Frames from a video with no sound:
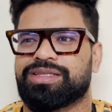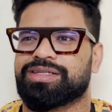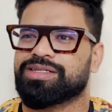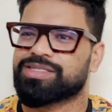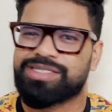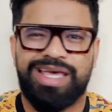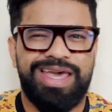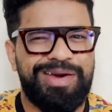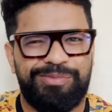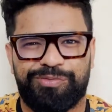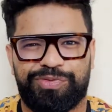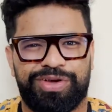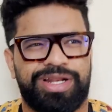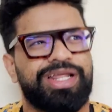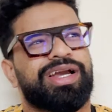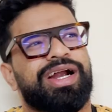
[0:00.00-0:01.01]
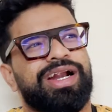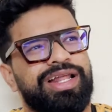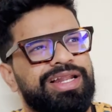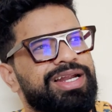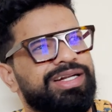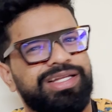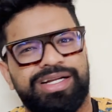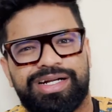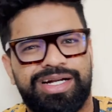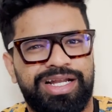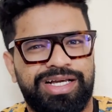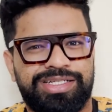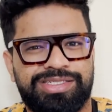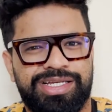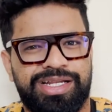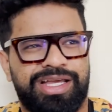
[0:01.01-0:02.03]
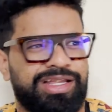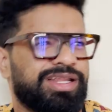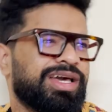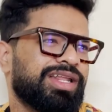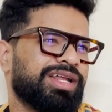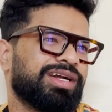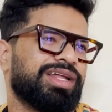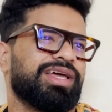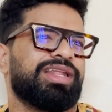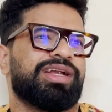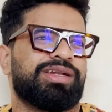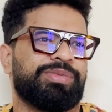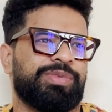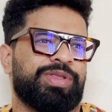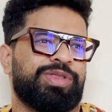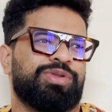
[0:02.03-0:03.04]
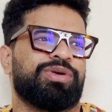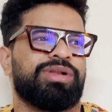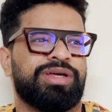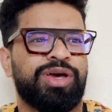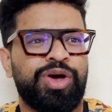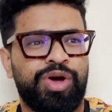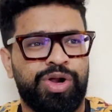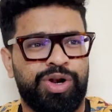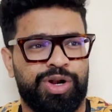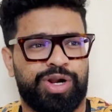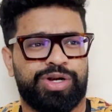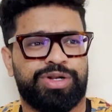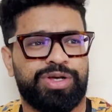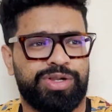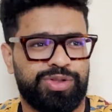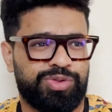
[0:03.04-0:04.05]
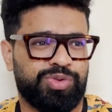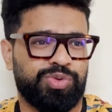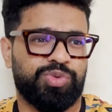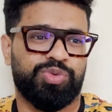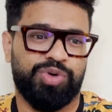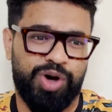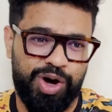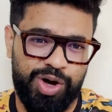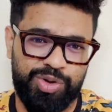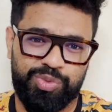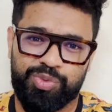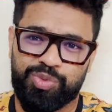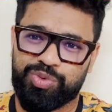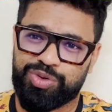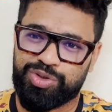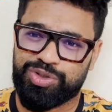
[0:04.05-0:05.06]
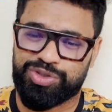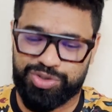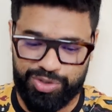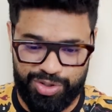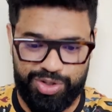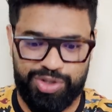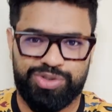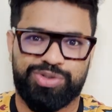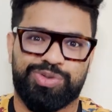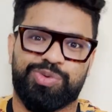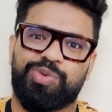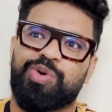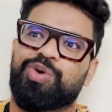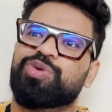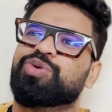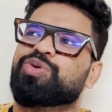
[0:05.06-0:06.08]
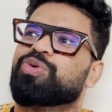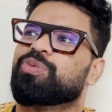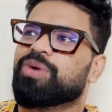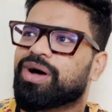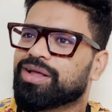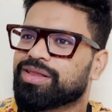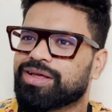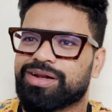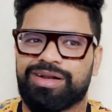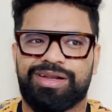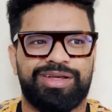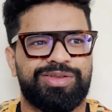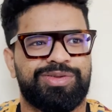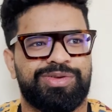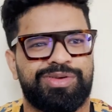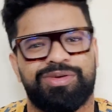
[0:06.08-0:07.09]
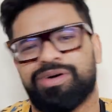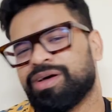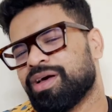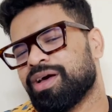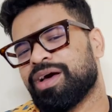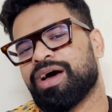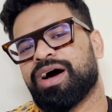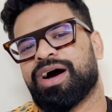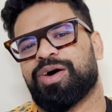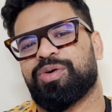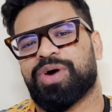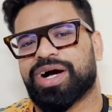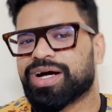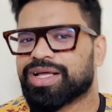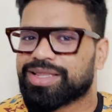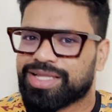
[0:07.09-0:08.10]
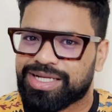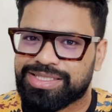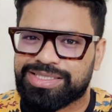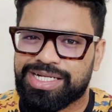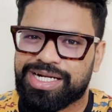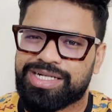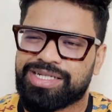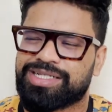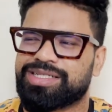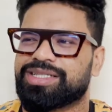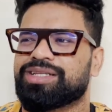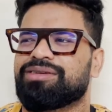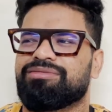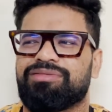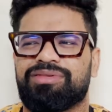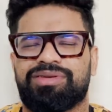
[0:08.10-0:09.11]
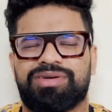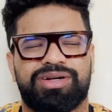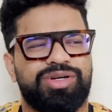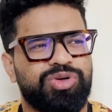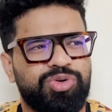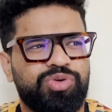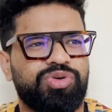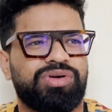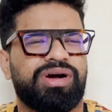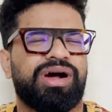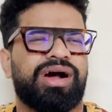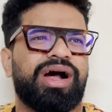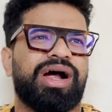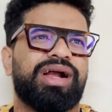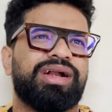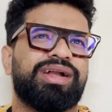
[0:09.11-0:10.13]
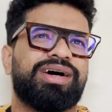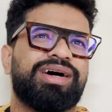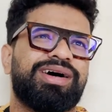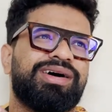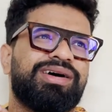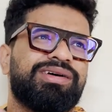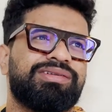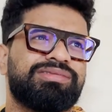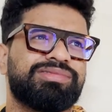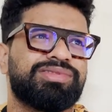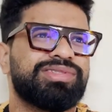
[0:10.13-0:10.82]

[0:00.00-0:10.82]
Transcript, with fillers: And the same feeling at a letter lunch and I direct Pantoli, letter through Yanu, East Age, Odu, the Mater Neduru, Avaga Tejanand, true, and a